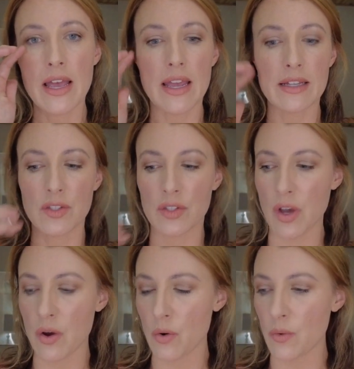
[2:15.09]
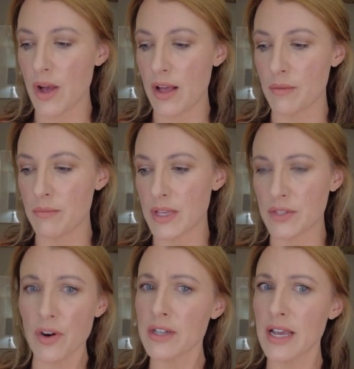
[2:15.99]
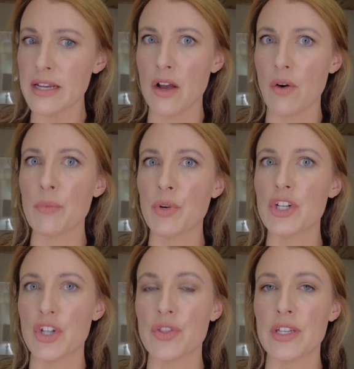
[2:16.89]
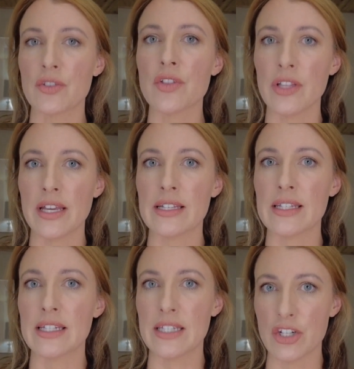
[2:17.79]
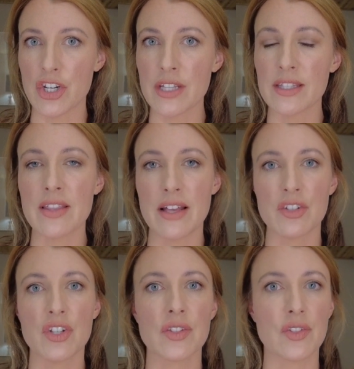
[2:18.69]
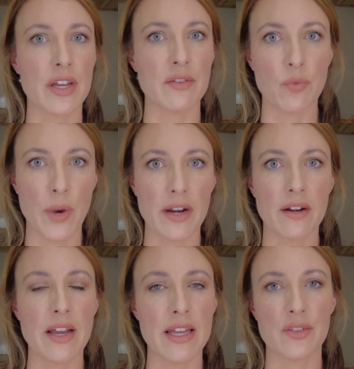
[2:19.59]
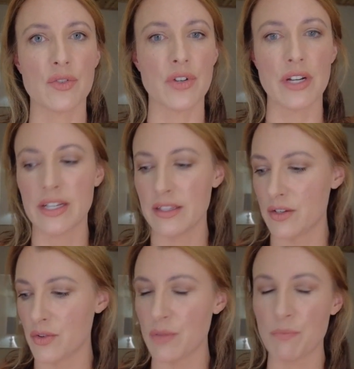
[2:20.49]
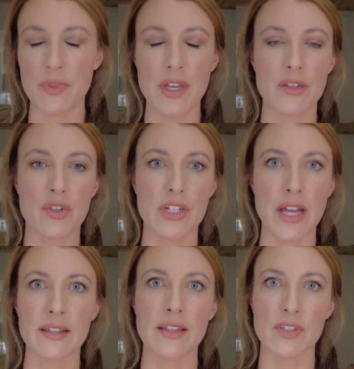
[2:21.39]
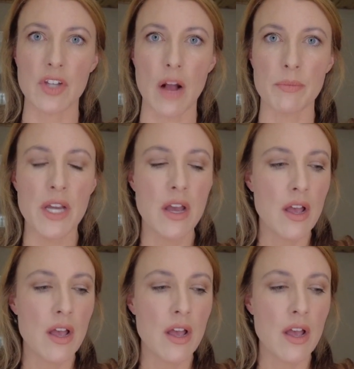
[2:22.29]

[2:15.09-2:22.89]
And so as far as I know, I'm pretty sure these are the latest editions, and that's just kind of where history, the history texts have stopped.